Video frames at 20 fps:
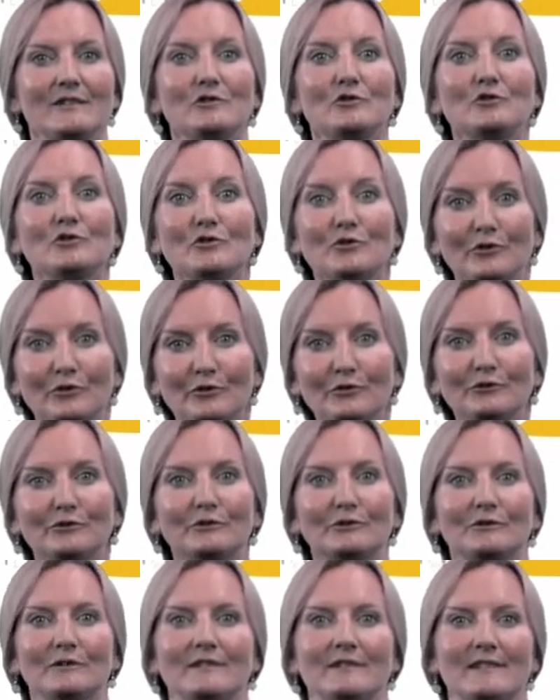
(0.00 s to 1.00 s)
a
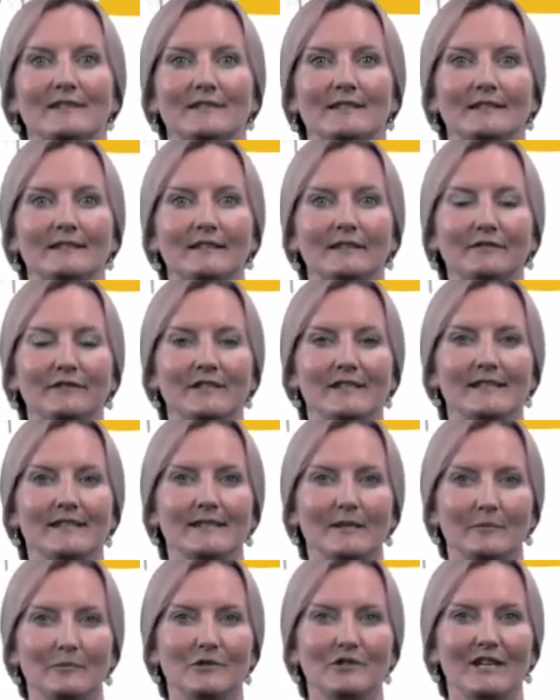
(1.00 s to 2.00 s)
tool to deliver
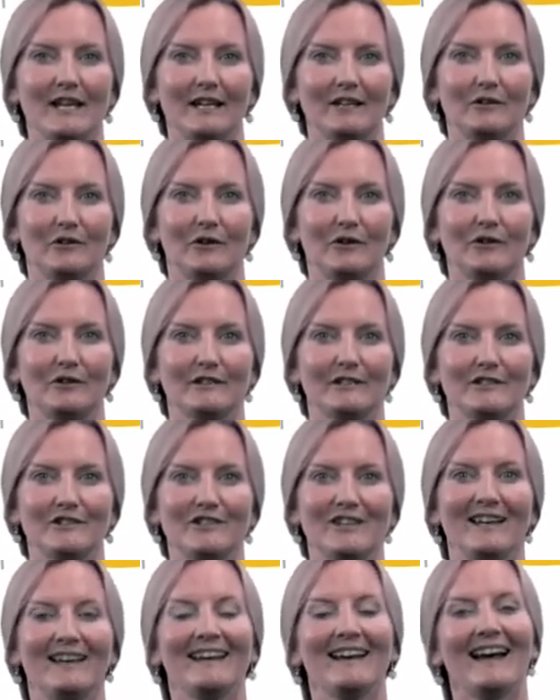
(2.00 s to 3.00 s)
subject
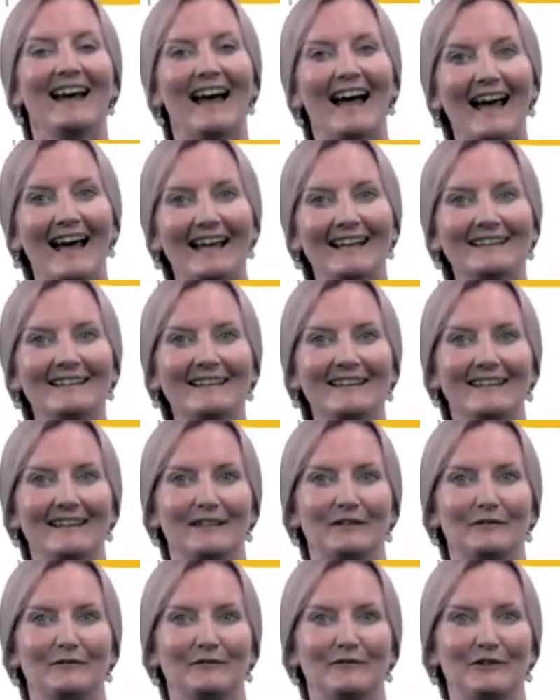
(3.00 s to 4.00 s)
knowledge and
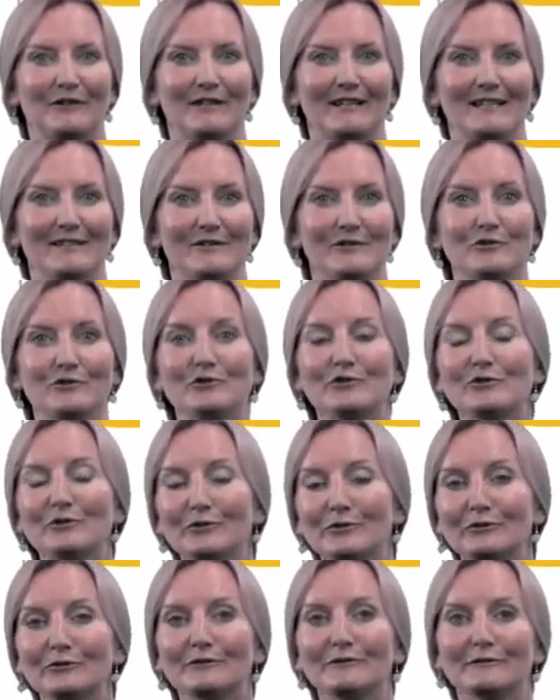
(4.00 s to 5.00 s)
therefore as a
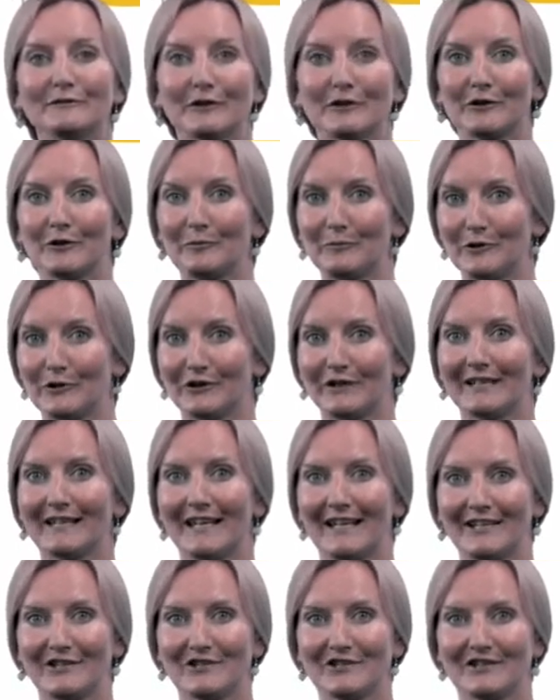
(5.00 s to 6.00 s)
tool for
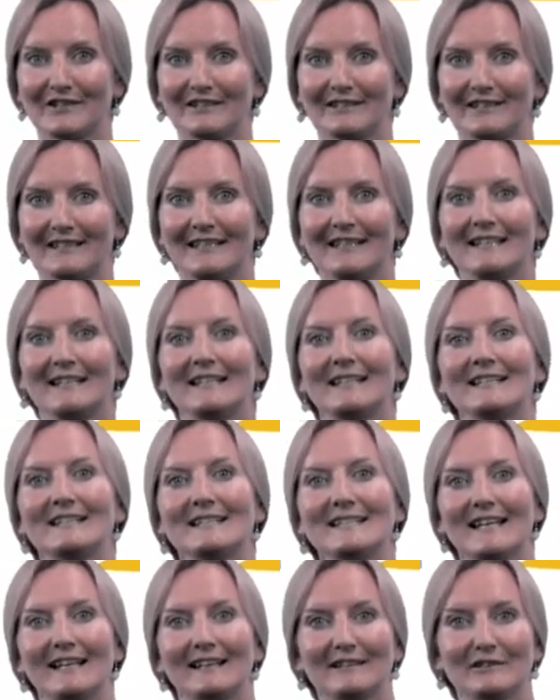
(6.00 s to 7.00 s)
communication
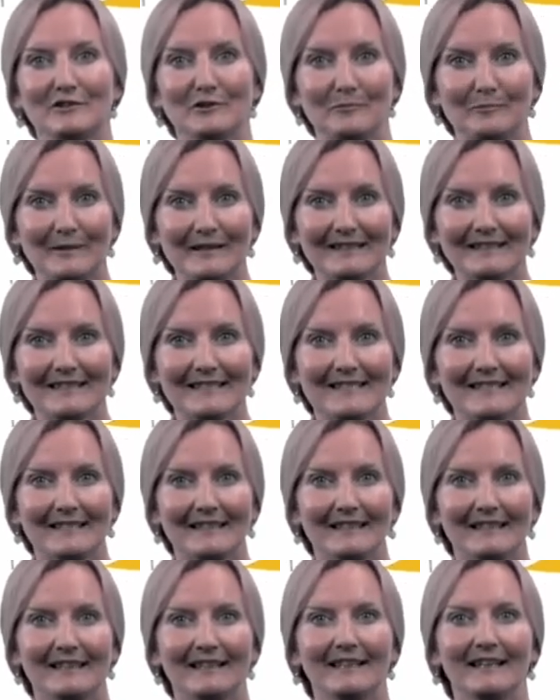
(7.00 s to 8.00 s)

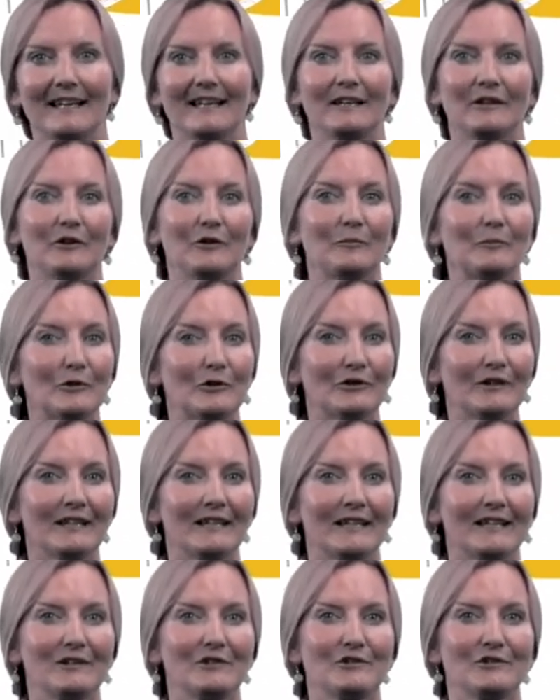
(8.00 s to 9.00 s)
intelligibility and
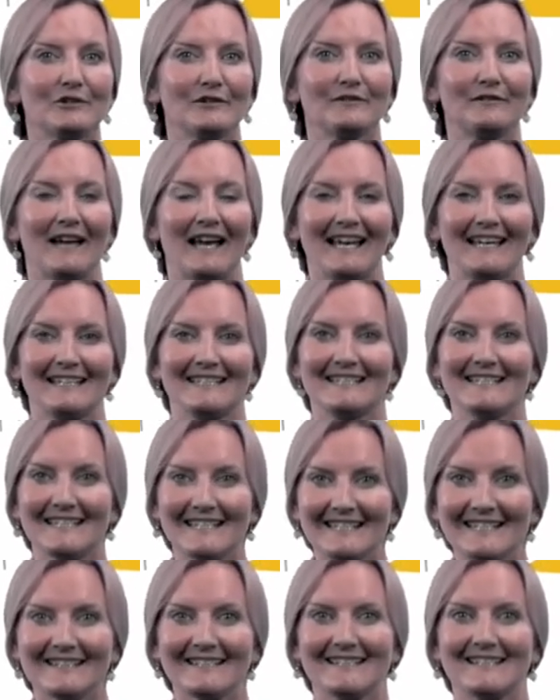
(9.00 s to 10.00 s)
communication of
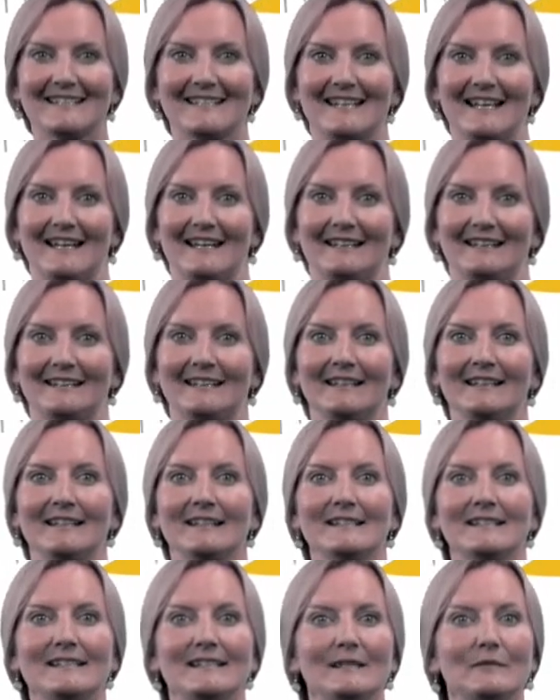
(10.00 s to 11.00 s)
ideas then
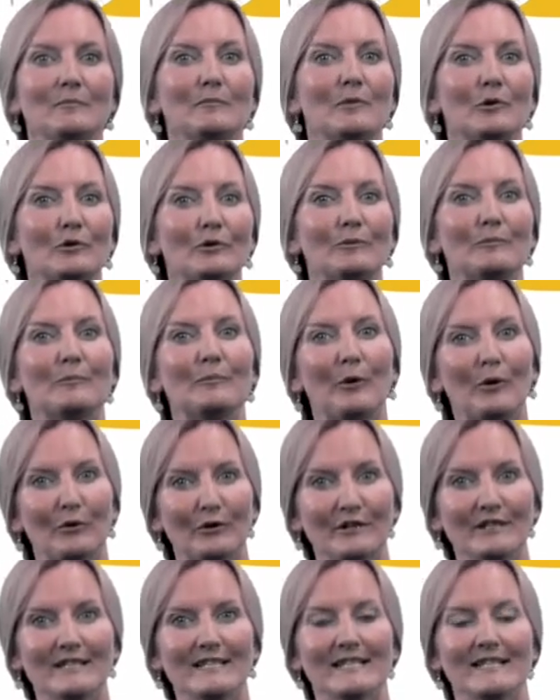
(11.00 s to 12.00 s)
seem more
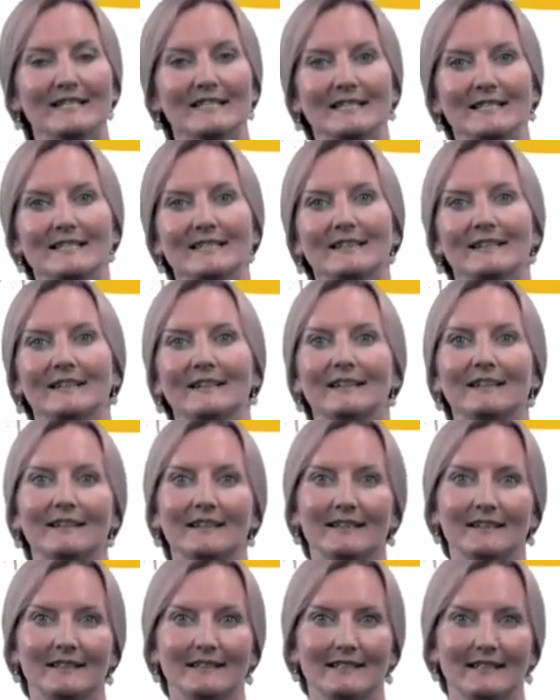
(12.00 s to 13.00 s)
important
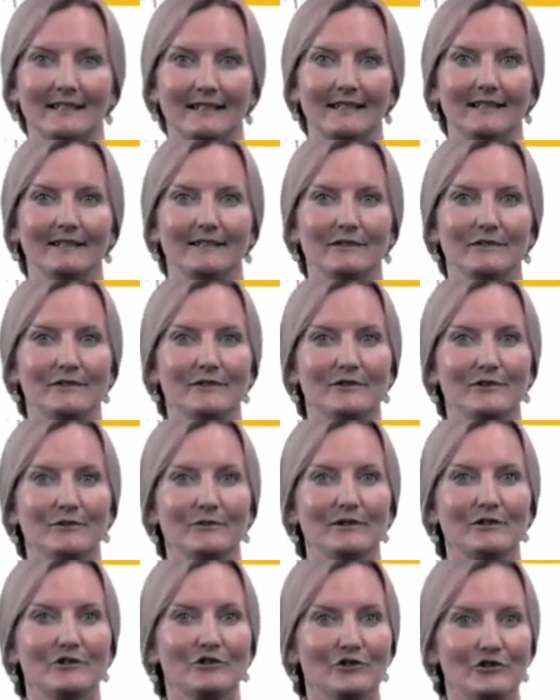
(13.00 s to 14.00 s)
than adherence to
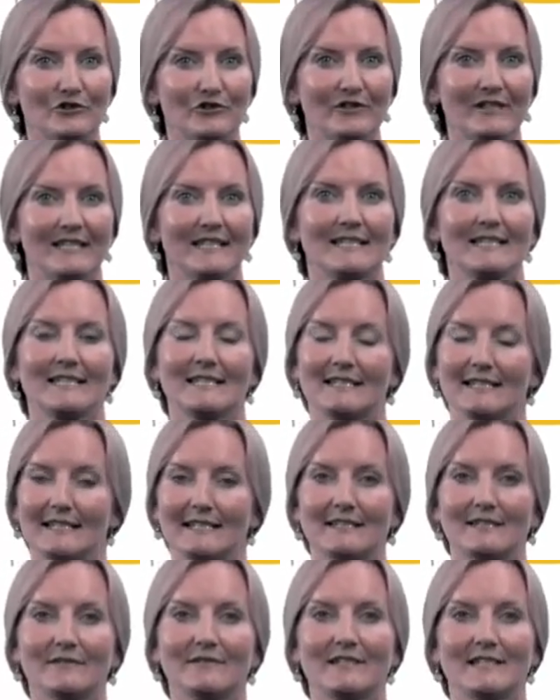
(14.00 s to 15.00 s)
a strict
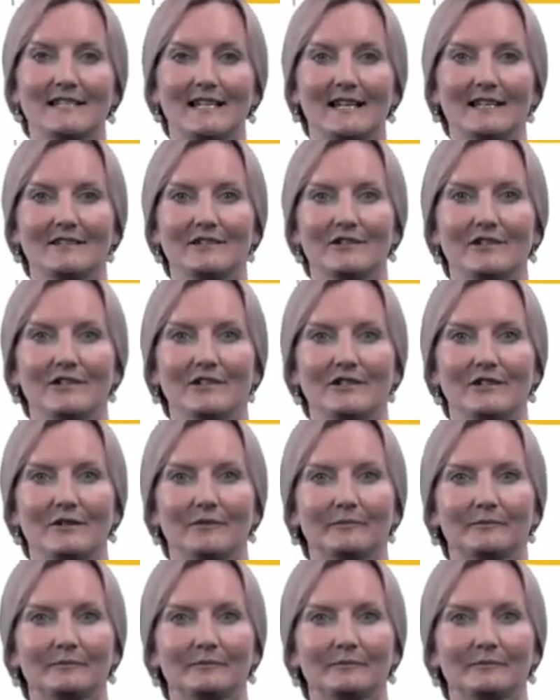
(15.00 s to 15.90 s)
native standard.